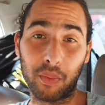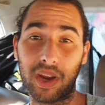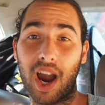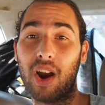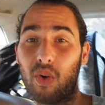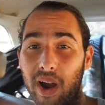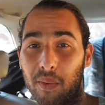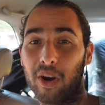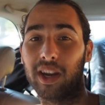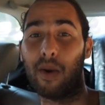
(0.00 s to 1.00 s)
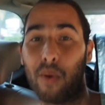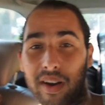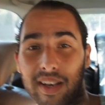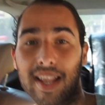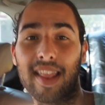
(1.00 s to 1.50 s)
We can't quite work out
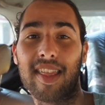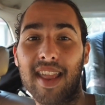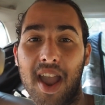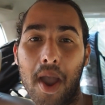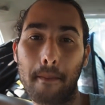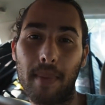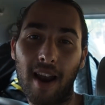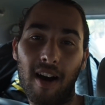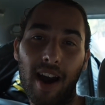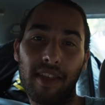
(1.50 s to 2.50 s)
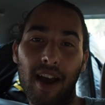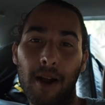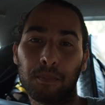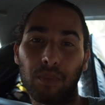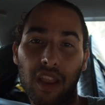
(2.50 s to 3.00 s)
what it is, but
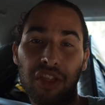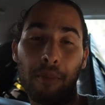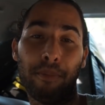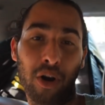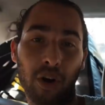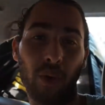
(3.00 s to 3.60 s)
either it's the Boga